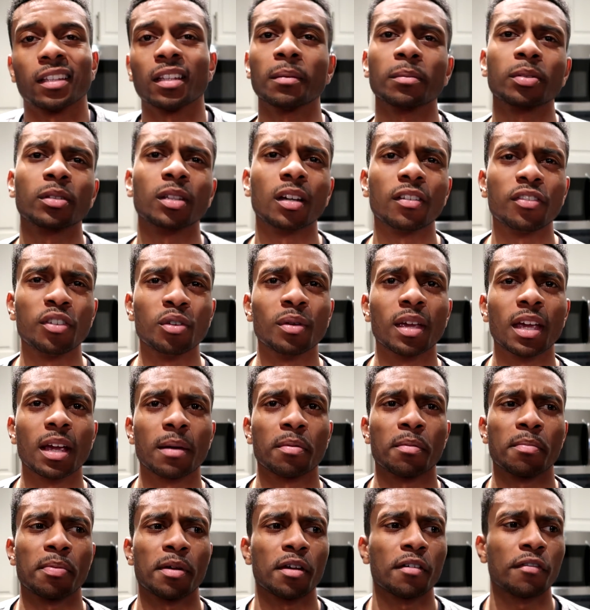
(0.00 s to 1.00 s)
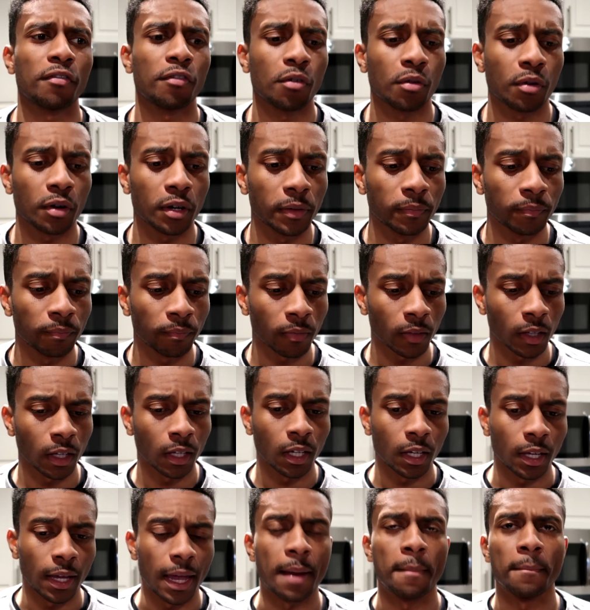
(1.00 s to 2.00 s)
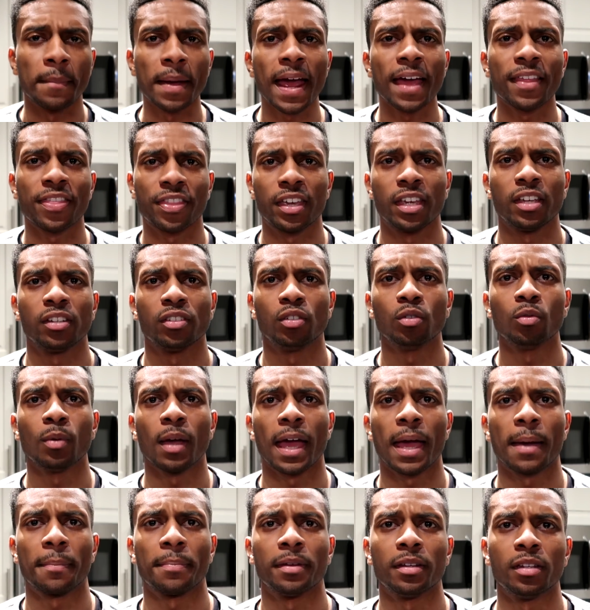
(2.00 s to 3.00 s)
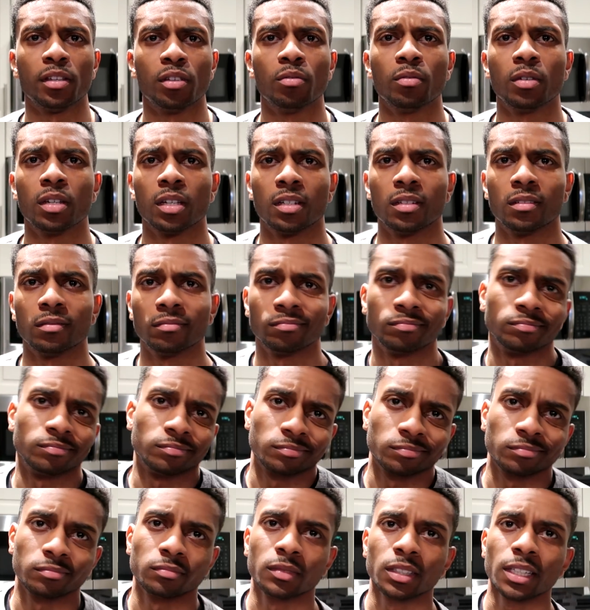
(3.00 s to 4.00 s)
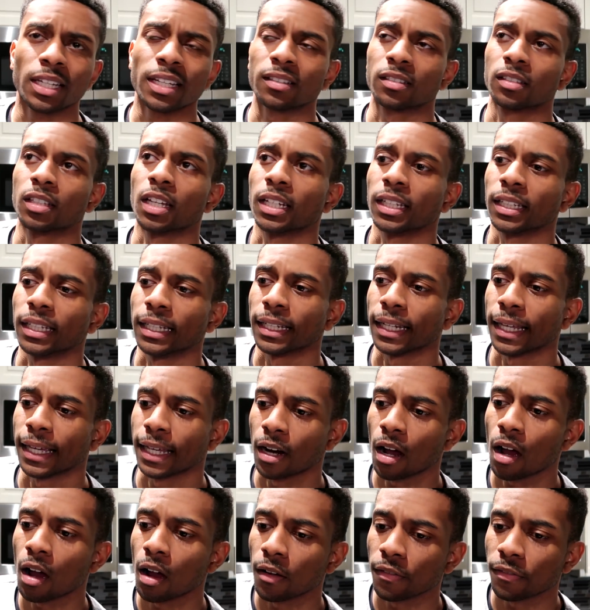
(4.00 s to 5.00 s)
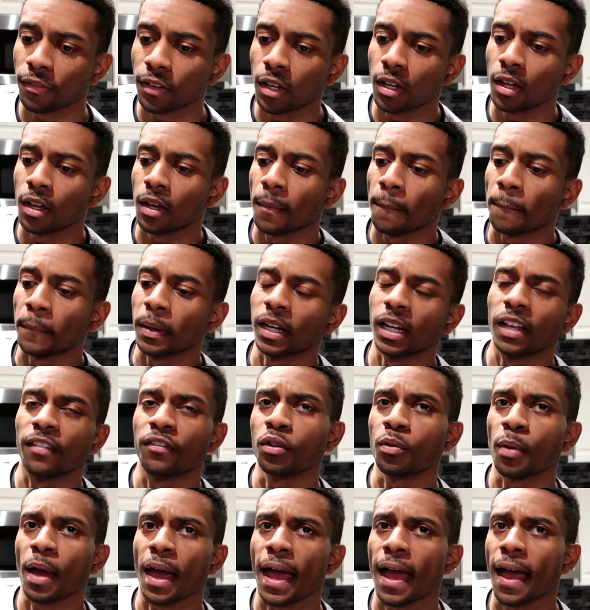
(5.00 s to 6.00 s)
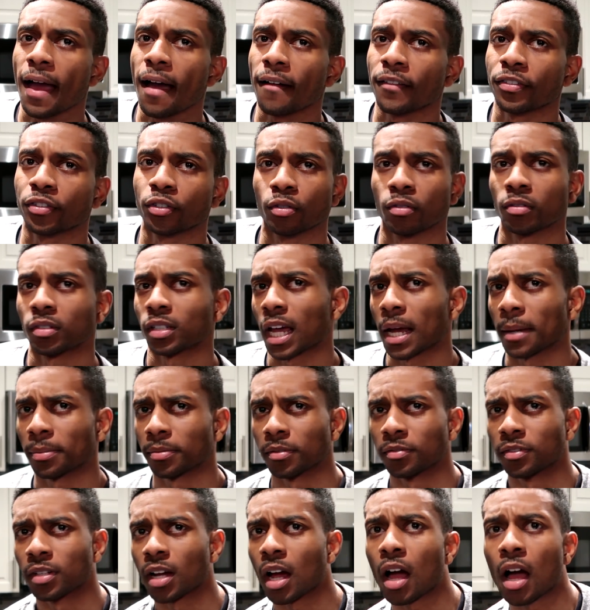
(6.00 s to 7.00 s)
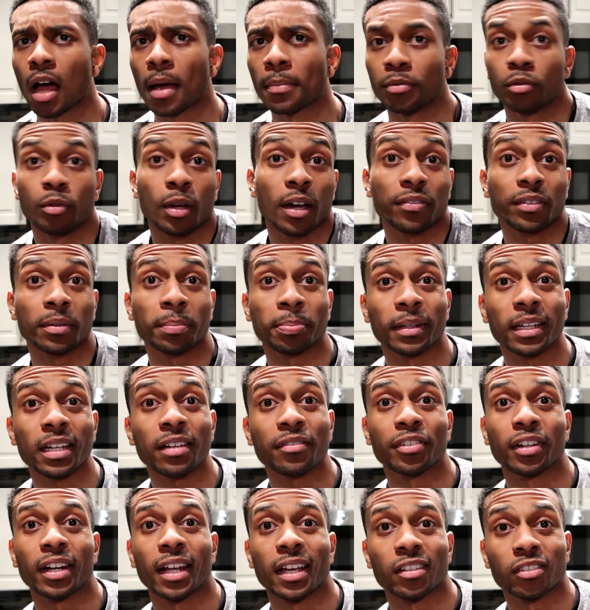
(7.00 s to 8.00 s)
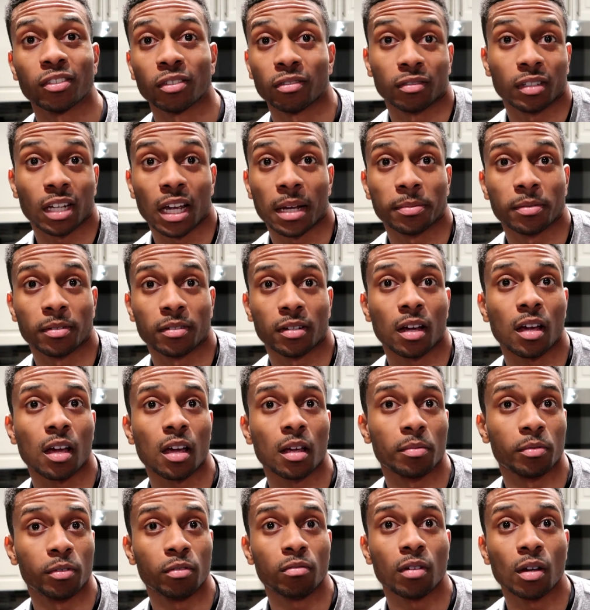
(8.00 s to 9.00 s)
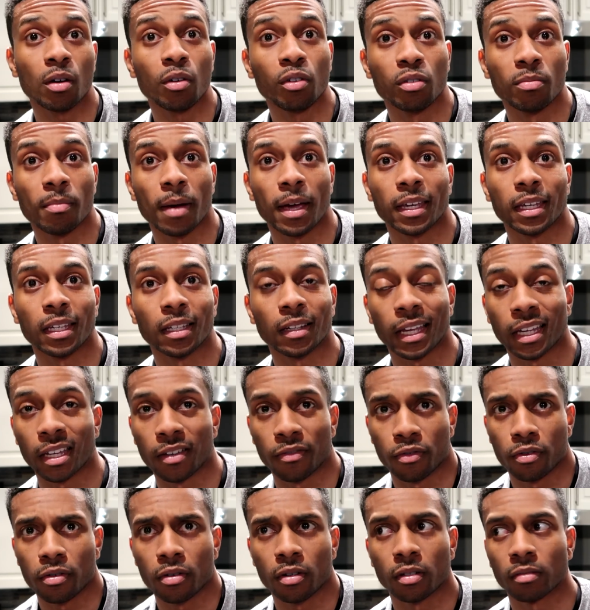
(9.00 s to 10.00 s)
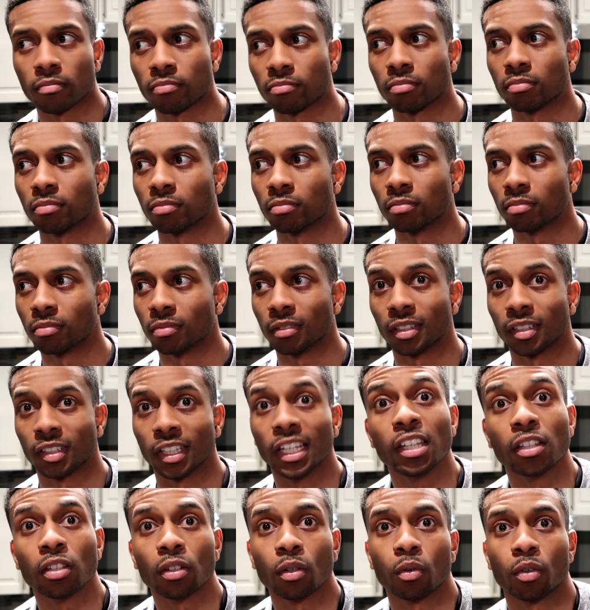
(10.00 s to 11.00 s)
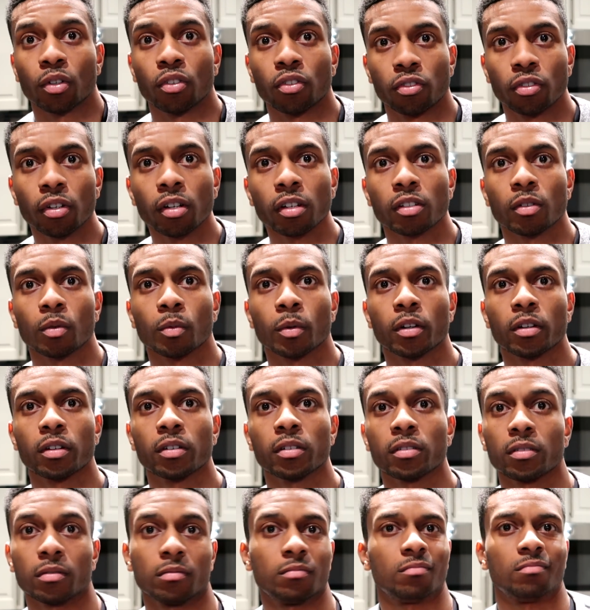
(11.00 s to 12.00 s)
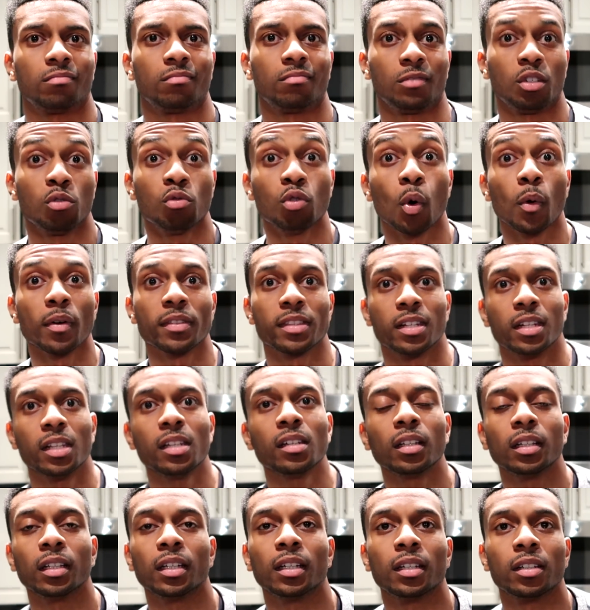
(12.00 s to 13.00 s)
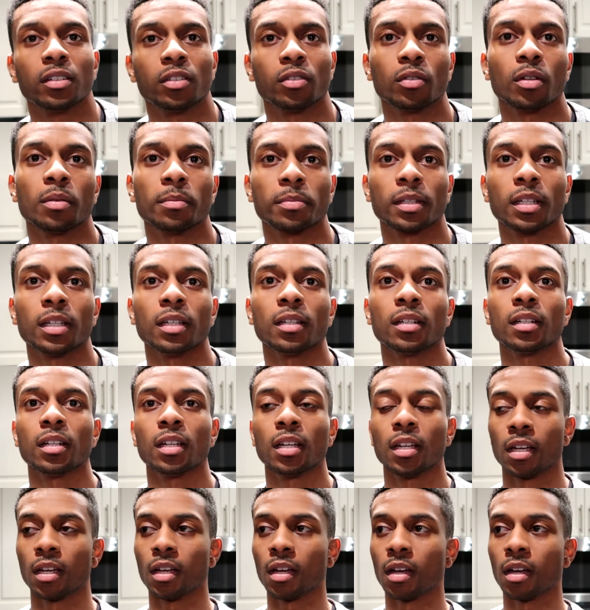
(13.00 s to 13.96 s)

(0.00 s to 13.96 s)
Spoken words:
Some stuff you can't prepare for, and bad things do happen. You can get suddenly laid off. But if you have certain types of jobs, you have to plan for that. Certain types of jobs, you might get, like if you're a seasonal construction worker, you know what the deal is, you know what I'm saying?